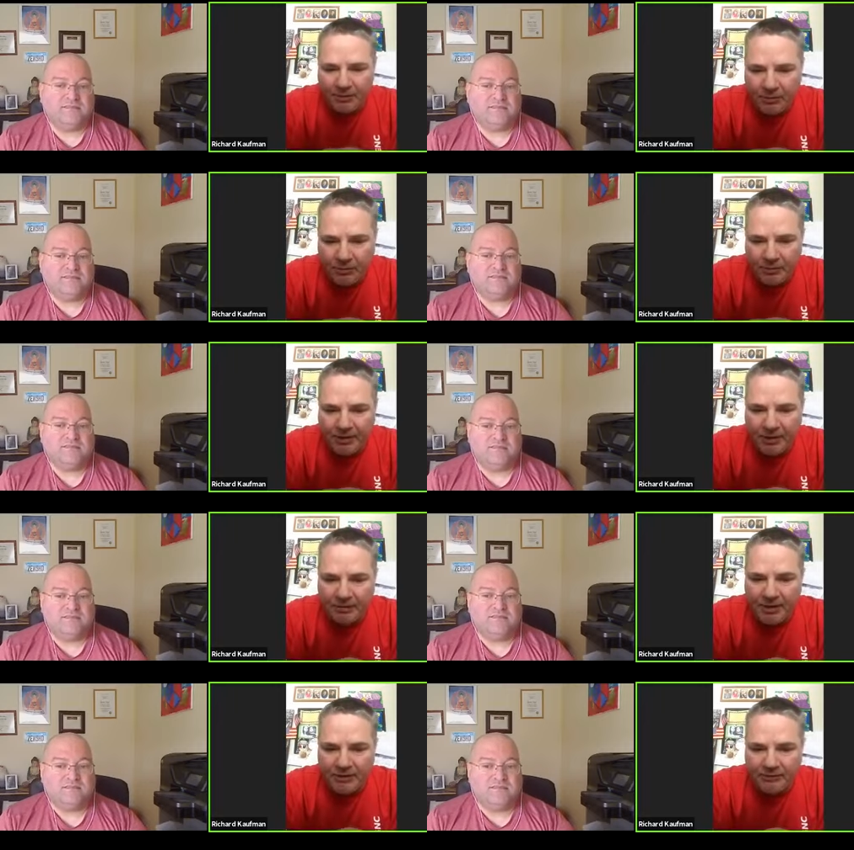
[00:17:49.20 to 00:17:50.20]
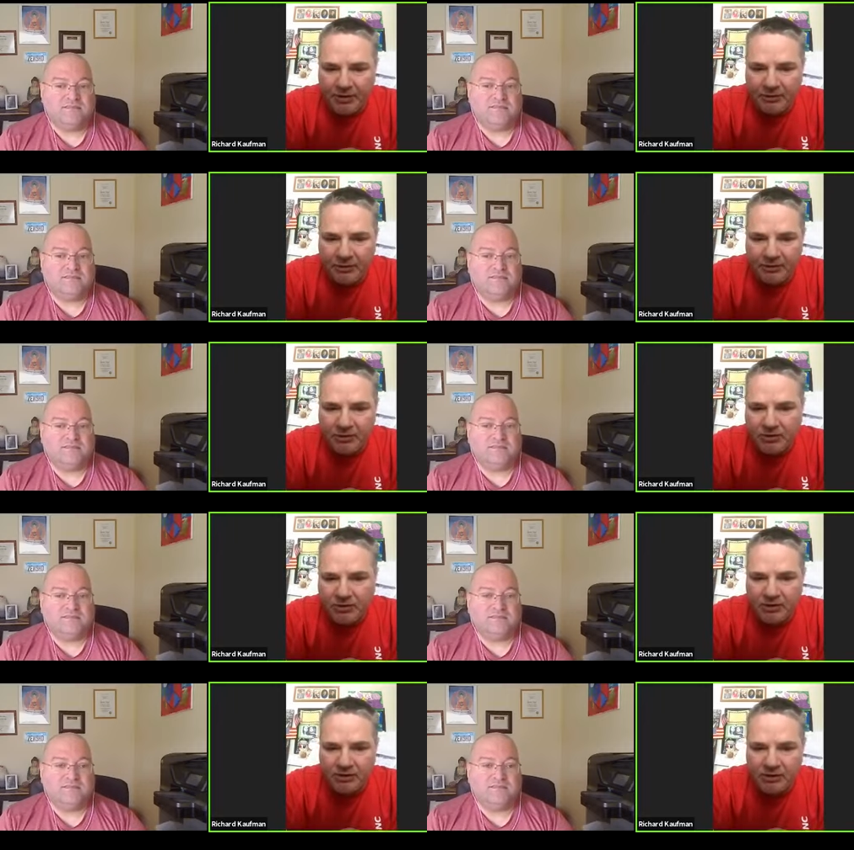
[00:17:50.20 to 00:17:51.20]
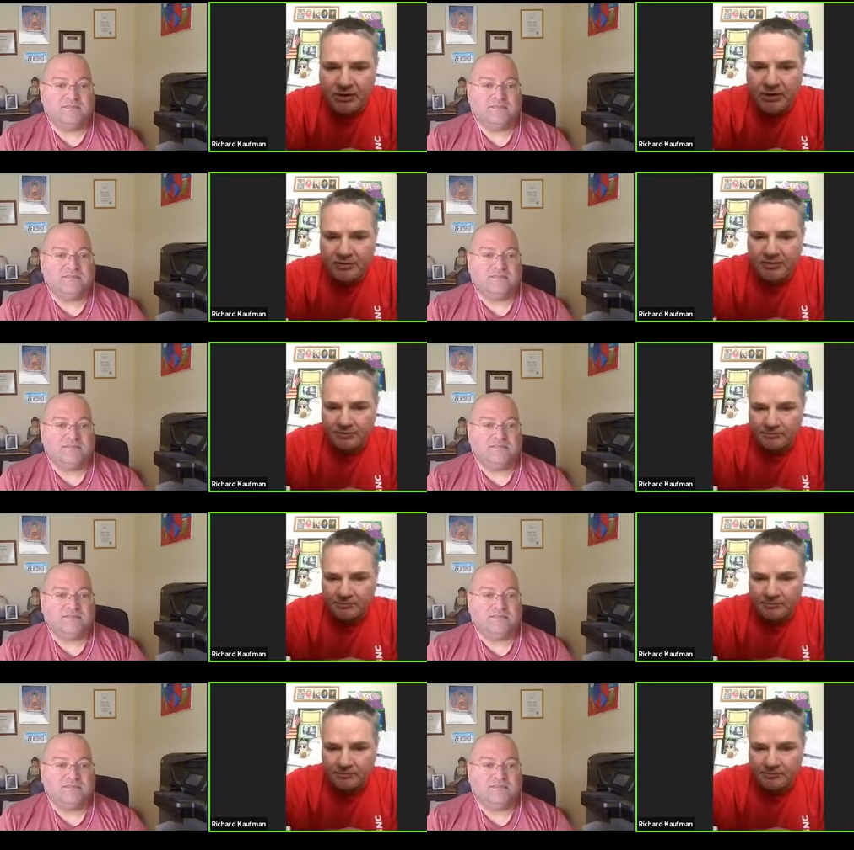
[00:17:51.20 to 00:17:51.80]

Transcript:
Speaker 1: complaining about the Veterans Administration and everything.